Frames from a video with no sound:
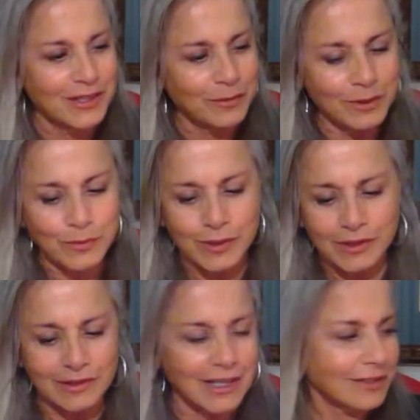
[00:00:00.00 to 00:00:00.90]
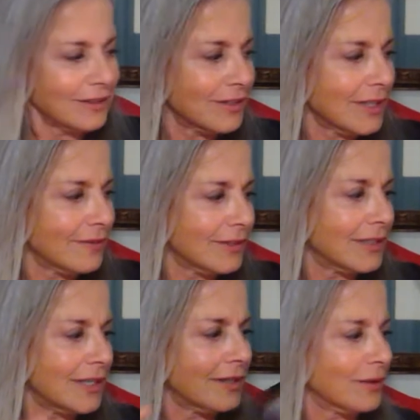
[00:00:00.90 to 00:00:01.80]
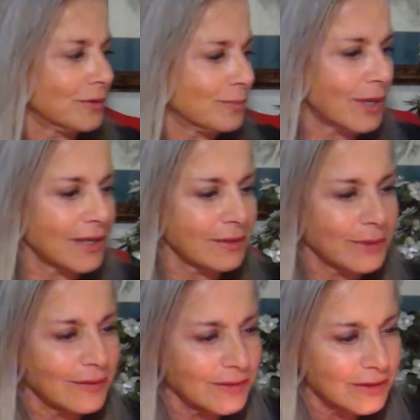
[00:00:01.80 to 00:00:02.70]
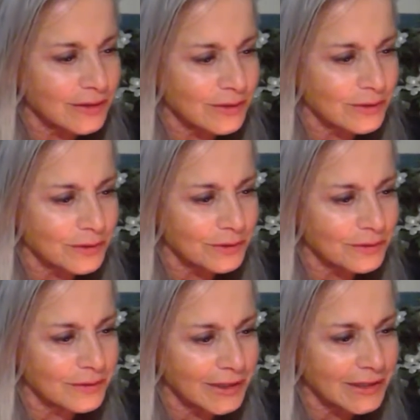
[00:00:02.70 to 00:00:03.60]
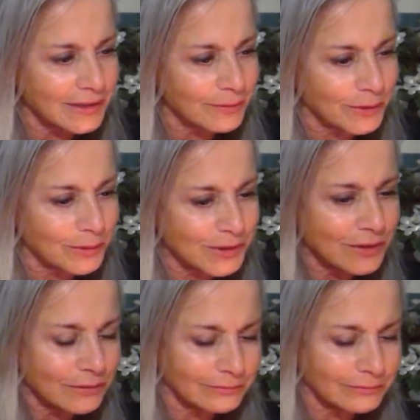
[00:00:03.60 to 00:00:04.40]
We work a lot. never a day that goes by that we have nothing to do, right? We're always do